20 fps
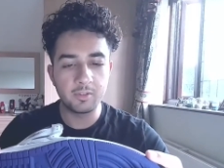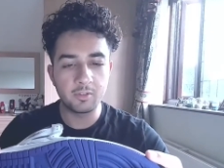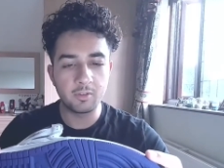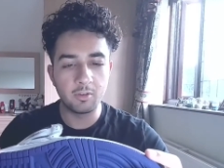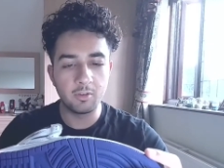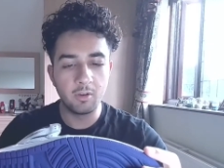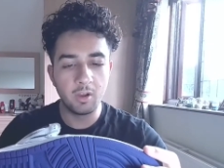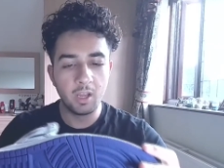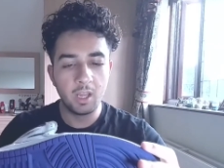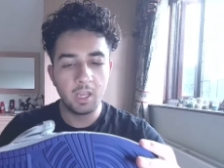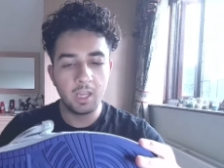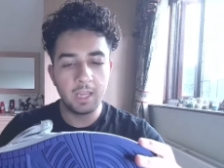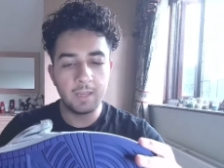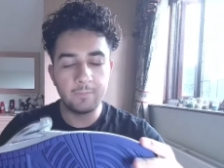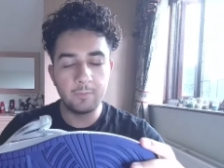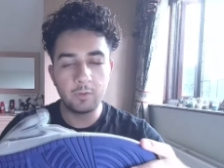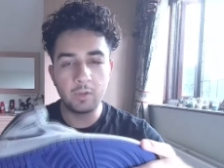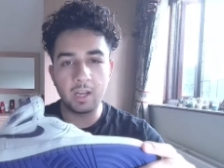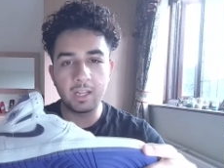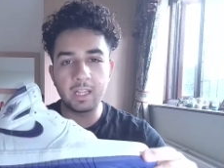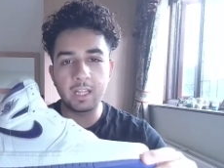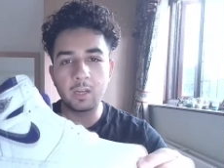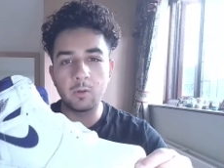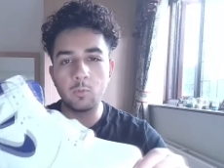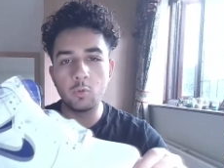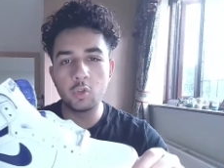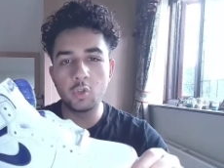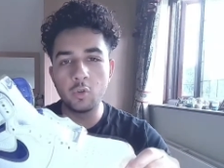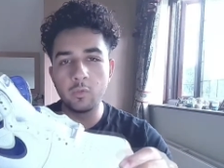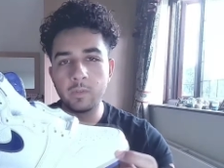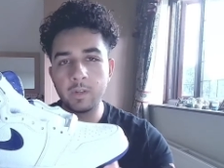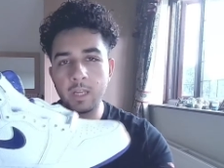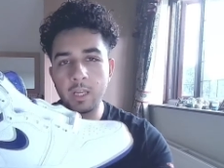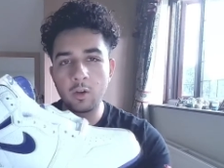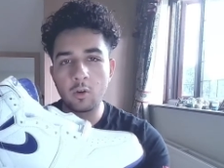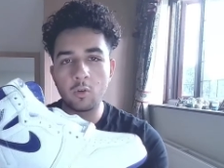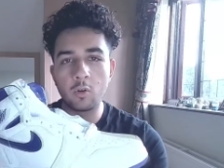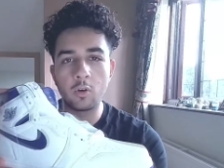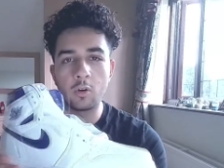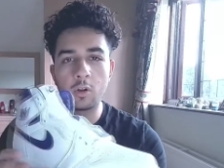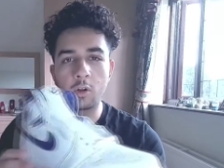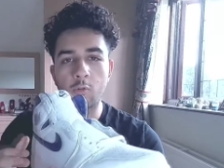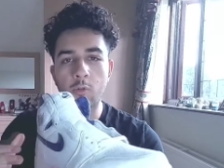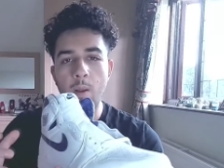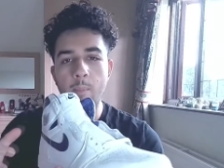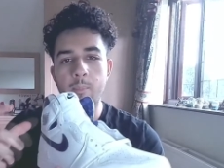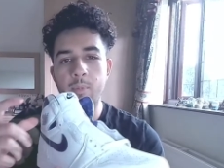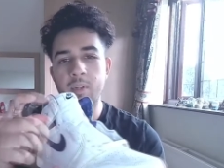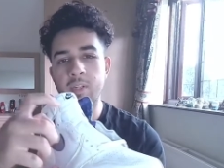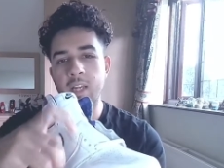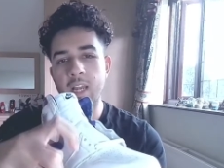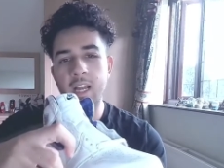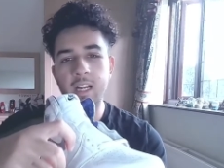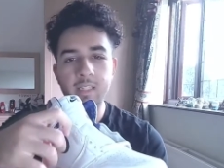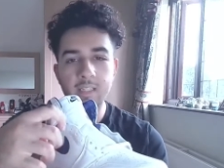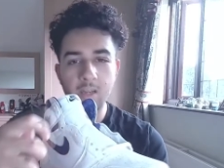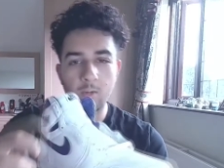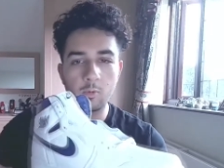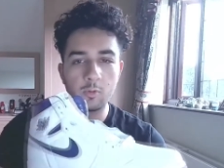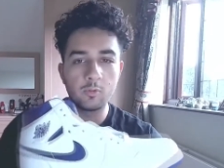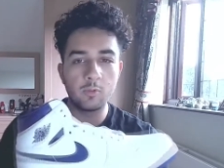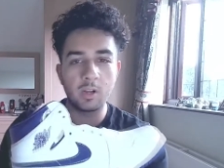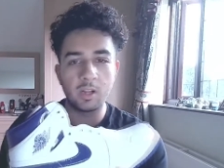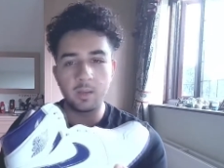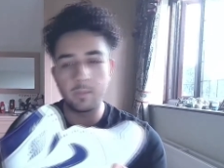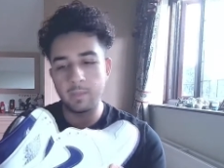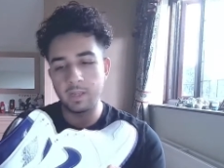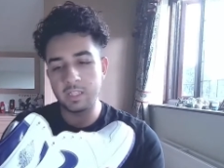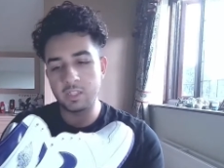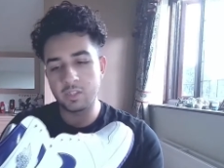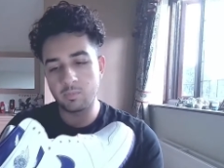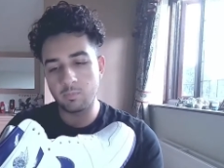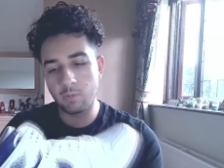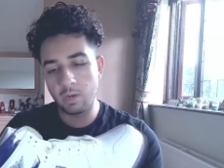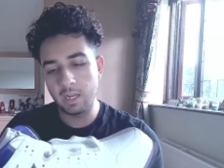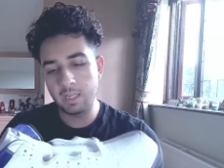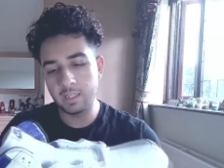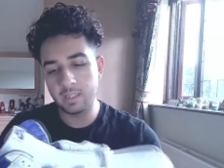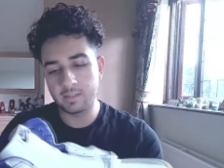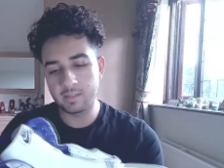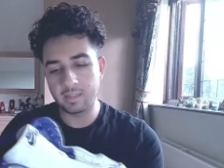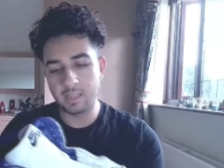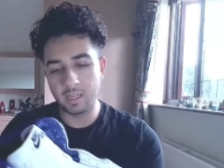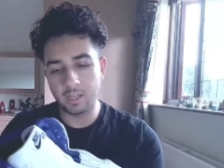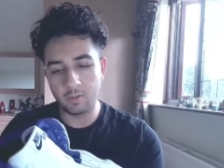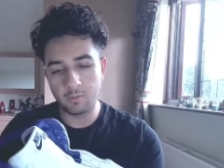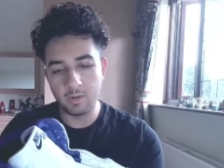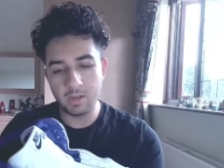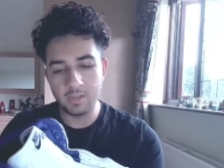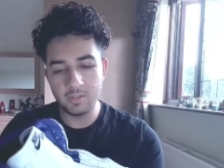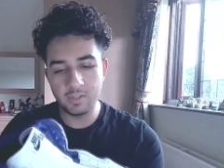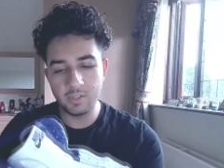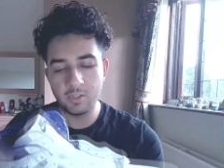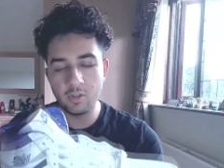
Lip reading: So if you got like a Rejuvenator or a Crep Protect, I would recommend spraying this like crazy.